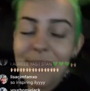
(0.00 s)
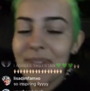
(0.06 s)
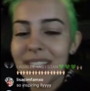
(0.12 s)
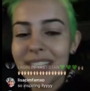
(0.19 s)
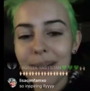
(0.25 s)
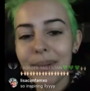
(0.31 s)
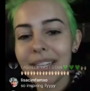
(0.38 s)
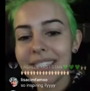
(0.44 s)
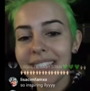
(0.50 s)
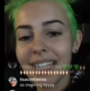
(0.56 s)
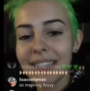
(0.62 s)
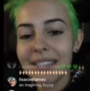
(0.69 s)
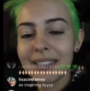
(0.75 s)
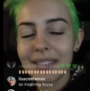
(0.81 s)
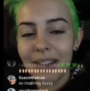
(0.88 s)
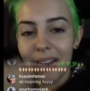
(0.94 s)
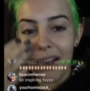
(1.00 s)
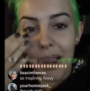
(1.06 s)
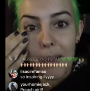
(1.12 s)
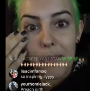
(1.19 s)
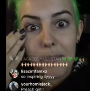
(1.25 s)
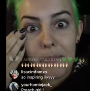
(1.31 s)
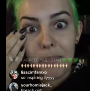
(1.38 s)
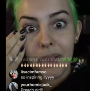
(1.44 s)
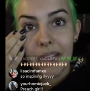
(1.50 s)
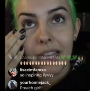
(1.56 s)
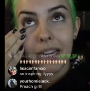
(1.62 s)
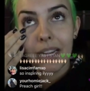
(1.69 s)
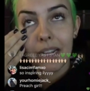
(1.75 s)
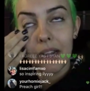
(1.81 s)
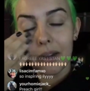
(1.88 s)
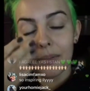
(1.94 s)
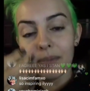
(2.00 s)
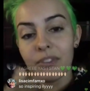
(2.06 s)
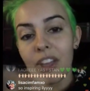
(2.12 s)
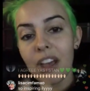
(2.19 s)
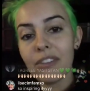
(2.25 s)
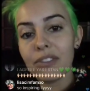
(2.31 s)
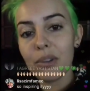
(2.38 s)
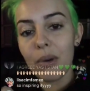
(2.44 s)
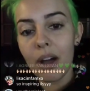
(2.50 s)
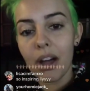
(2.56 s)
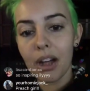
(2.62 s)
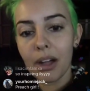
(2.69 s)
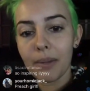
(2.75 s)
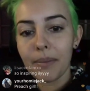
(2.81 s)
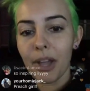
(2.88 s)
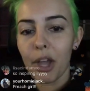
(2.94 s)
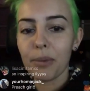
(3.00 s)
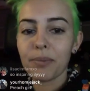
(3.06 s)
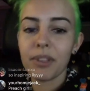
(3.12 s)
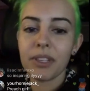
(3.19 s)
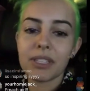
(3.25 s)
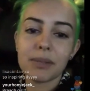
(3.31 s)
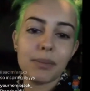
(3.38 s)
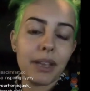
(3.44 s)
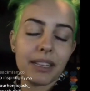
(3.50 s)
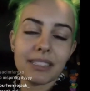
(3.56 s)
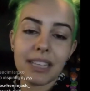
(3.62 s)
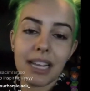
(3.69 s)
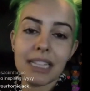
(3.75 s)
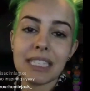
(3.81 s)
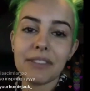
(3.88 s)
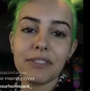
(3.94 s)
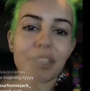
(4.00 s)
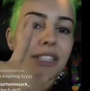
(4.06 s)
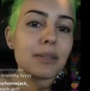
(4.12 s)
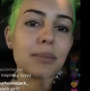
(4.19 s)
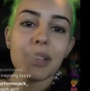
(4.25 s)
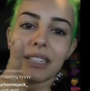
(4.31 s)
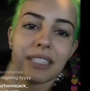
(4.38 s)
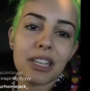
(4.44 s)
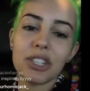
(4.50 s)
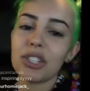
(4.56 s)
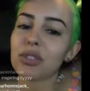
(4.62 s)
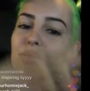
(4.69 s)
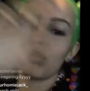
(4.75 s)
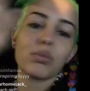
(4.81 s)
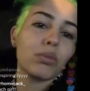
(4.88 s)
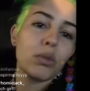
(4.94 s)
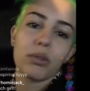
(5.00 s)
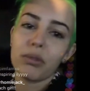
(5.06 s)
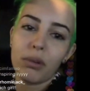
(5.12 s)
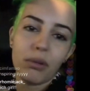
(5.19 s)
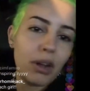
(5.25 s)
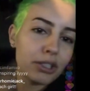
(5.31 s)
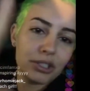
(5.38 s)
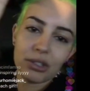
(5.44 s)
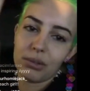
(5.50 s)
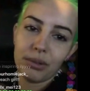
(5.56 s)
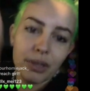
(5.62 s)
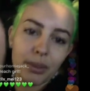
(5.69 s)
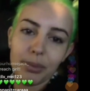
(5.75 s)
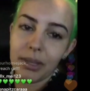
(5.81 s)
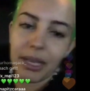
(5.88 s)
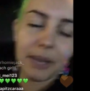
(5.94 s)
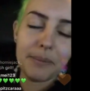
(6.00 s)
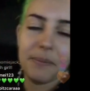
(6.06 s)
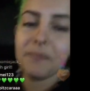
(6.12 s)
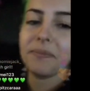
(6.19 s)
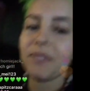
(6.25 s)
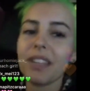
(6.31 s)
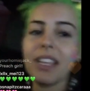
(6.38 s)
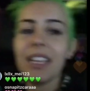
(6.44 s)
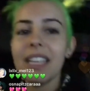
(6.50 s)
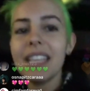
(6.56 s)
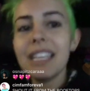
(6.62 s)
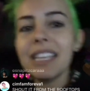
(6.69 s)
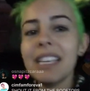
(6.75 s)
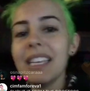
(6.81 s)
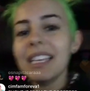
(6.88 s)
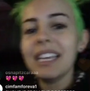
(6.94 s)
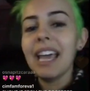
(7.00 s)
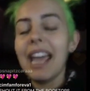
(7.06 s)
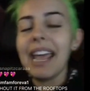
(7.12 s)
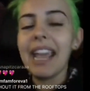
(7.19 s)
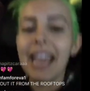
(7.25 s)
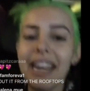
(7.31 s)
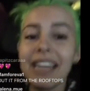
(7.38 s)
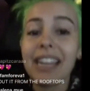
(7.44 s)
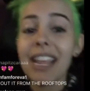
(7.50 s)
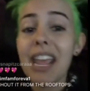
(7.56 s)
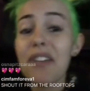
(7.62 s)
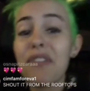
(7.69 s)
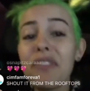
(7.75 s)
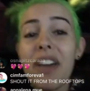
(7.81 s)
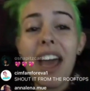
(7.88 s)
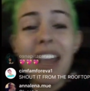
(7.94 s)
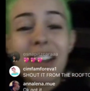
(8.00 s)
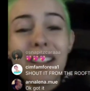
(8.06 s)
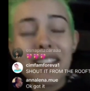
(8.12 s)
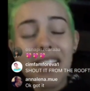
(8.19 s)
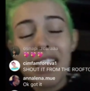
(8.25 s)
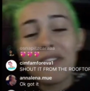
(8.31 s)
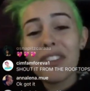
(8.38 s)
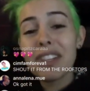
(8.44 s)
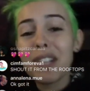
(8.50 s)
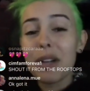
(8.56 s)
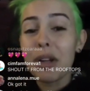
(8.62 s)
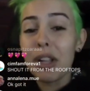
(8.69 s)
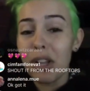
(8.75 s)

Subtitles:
Does that make sense? All right, I gotta go. Love you all. I hope this makes sense. If it doesn't make sense, just watch the replay. And if this